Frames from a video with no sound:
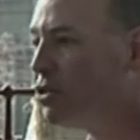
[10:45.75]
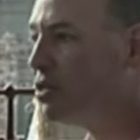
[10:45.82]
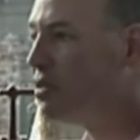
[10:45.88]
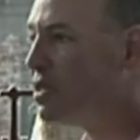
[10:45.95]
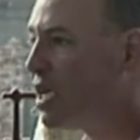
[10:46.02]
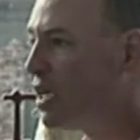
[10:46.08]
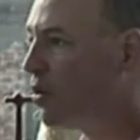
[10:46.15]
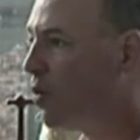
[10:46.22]
you to
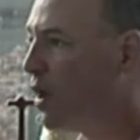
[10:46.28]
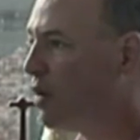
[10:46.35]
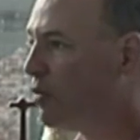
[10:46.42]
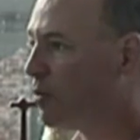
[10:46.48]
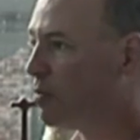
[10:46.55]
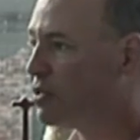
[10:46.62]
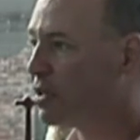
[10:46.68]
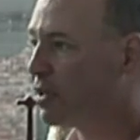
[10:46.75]
take away
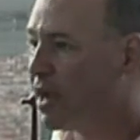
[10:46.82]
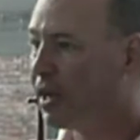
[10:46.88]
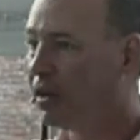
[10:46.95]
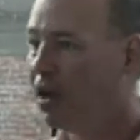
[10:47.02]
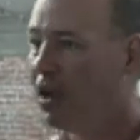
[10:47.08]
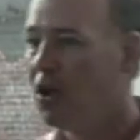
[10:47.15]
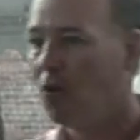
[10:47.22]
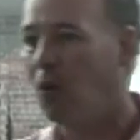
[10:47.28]
from tonight,
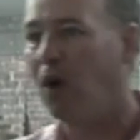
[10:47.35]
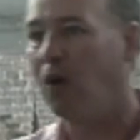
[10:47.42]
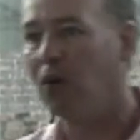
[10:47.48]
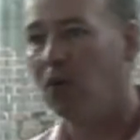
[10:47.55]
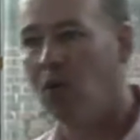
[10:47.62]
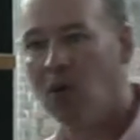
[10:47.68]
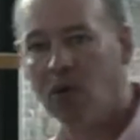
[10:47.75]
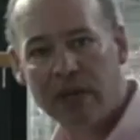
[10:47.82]
while
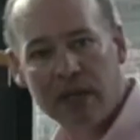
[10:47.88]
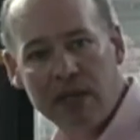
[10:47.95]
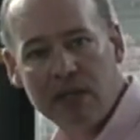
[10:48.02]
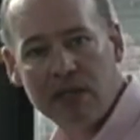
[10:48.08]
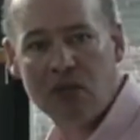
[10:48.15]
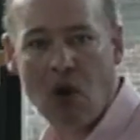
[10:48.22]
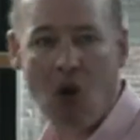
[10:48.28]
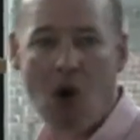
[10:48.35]
we won't get
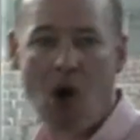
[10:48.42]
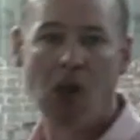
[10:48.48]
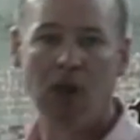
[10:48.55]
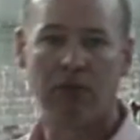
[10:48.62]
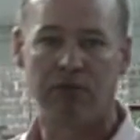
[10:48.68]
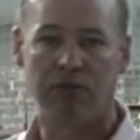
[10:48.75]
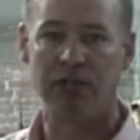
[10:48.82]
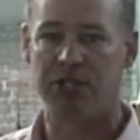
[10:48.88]
into all
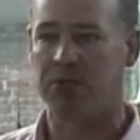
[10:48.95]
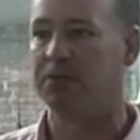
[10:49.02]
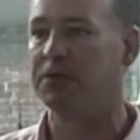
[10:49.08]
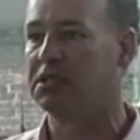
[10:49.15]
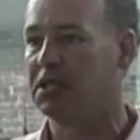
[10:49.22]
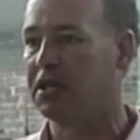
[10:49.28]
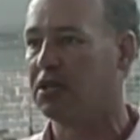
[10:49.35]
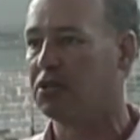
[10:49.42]
of
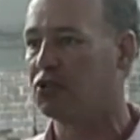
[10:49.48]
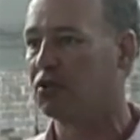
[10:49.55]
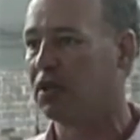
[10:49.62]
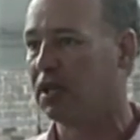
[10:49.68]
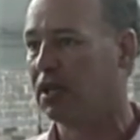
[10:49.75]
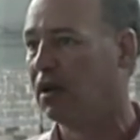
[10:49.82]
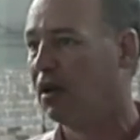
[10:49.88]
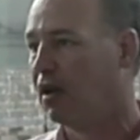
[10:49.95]
Richmond's
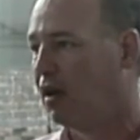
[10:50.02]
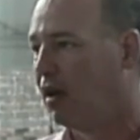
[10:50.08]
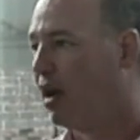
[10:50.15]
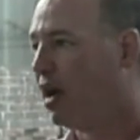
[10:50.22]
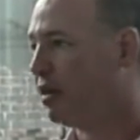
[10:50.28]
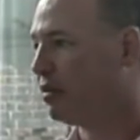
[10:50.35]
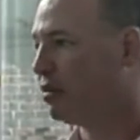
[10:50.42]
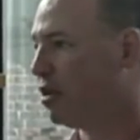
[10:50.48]
history,
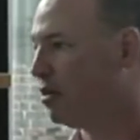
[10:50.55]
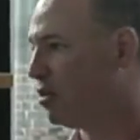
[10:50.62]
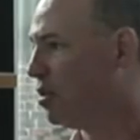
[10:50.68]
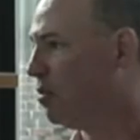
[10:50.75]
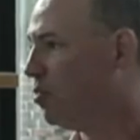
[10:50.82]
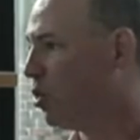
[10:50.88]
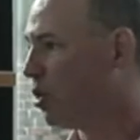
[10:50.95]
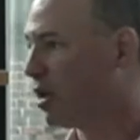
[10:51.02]
uh, the, the
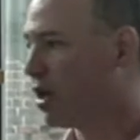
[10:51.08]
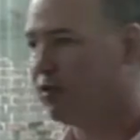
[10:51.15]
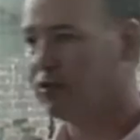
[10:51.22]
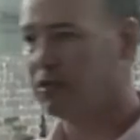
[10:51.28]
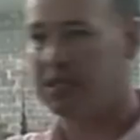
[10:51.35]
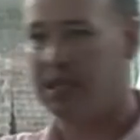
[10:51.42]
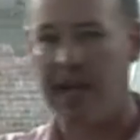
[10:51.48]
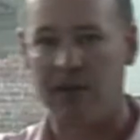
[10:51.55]
book
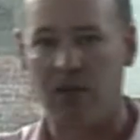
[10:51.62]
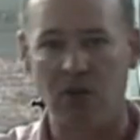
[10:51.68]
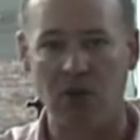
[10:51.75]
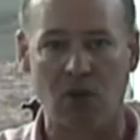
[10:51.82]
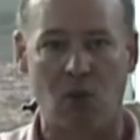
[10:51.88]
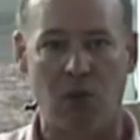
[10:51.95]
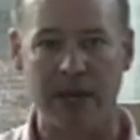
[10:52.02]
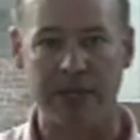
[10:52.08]
covers that, or your
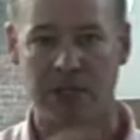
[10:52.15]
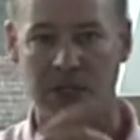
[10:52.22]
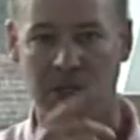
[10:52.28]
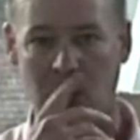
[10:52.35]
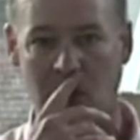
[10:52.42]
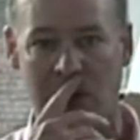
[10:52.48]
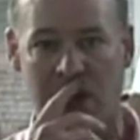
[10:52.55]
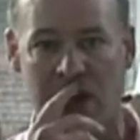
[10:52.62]
questions
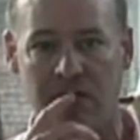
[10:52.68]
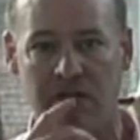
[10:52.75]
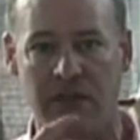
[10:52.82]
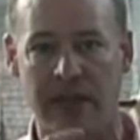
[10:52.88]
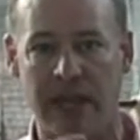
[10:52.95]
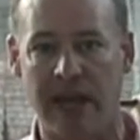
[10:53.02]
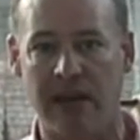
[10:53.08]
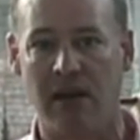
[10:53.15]
will cover
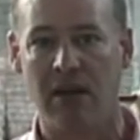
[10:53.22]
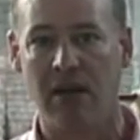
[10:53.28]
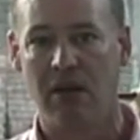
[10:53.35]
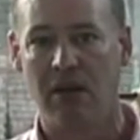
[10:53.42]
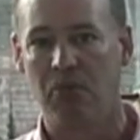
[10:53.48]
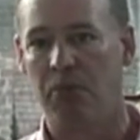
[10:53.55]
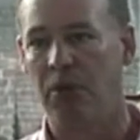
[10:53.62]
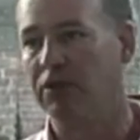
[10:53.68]
that.
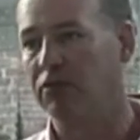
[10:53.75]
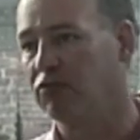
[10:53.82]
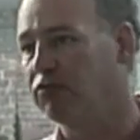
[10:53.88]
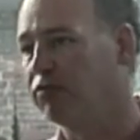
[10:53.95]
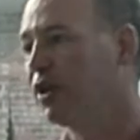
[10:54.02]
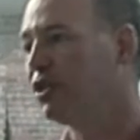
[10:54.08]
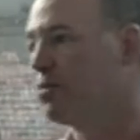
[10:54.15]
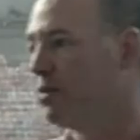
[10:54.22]
But
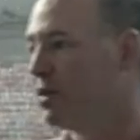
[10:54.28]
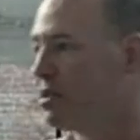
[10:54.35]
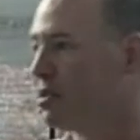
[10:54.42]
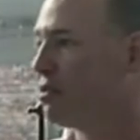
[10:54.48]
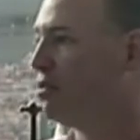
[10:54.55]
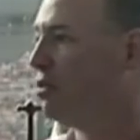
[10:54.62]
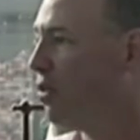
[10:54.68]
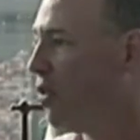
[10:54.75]

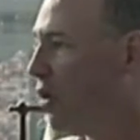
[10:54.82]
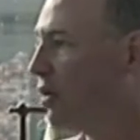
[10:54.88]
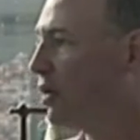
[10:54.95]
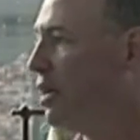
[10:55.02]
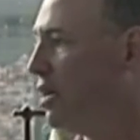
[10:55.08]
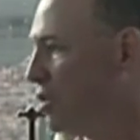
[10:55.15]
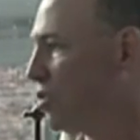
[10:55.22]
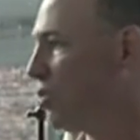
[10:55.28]
Richmond's long
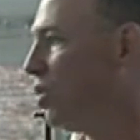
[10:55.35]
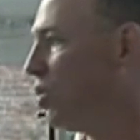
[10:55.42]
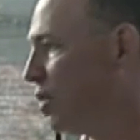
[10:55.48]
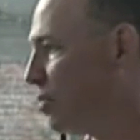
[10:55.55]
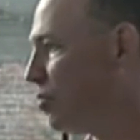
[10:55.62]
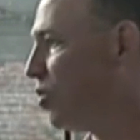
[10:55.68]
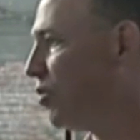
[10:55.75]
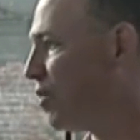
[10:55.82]
history
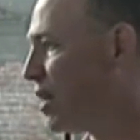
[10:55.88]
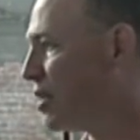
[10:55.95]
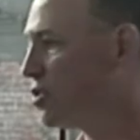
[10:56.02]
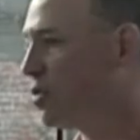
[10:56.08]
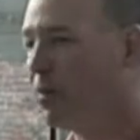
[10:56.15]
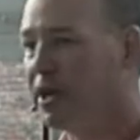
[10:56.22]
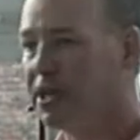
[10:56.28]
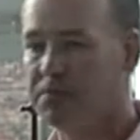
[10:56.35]
with
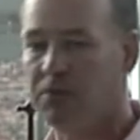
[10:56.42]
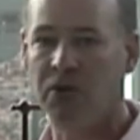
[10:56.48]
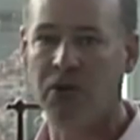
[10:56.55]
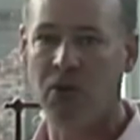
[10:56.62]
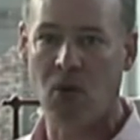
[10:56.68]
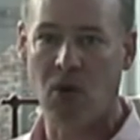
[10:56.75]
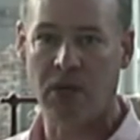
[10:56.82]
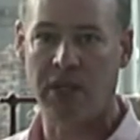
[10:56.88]
professional baseball and
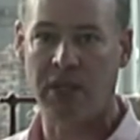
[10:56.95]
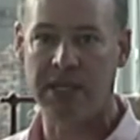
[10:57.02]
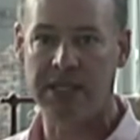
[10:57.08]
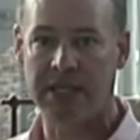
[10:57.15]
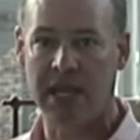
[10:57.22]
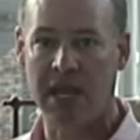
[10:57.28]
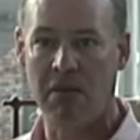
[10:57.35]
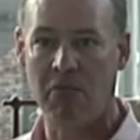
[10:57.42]
the
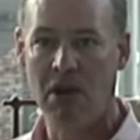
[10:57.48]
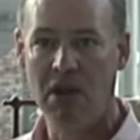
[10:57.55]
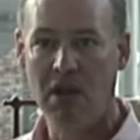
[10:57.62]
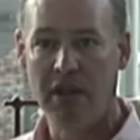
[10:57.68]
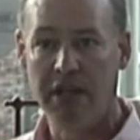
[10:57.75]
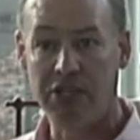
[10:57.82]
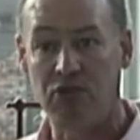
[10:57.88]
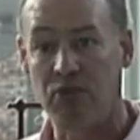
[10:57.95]
organized game
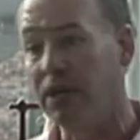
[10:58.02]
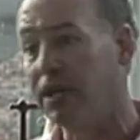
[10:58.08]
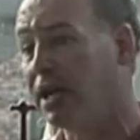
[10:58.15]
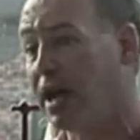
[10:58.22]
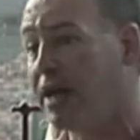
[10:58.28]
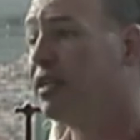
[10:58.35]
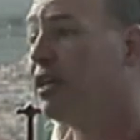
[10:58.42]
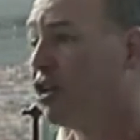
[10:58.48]
is really,
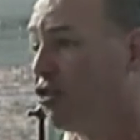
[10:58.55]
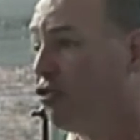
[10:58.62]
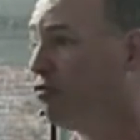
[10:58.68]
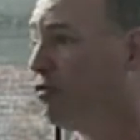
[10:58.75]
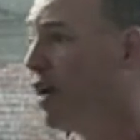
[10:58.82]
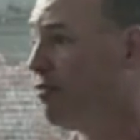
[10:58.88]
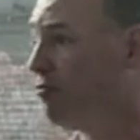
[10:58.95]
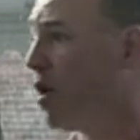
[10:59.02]
I think, a
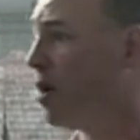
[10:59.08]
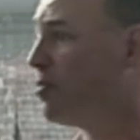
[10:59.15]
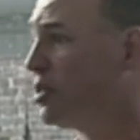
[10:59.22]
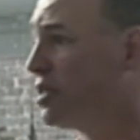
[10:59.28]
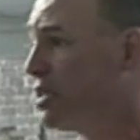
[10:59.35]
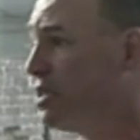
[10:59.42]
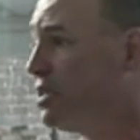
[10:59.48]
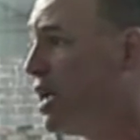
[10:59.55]
great
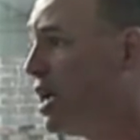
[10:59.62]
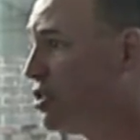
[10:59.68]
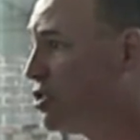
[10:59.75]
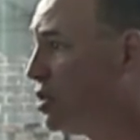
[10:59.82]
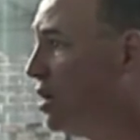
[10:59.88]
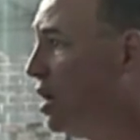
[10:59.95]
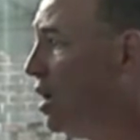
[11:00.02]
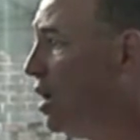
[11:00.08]

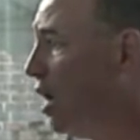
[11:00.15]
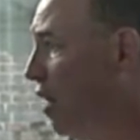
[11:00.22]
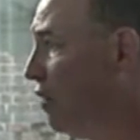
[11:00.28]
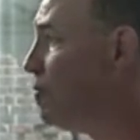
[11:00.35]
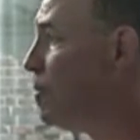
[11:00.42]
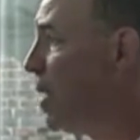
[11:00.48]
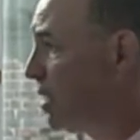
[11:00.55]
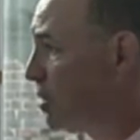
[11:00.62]
representation
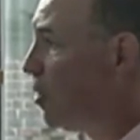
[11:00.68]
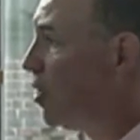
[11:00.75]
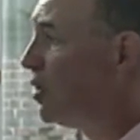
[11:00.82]
of baseball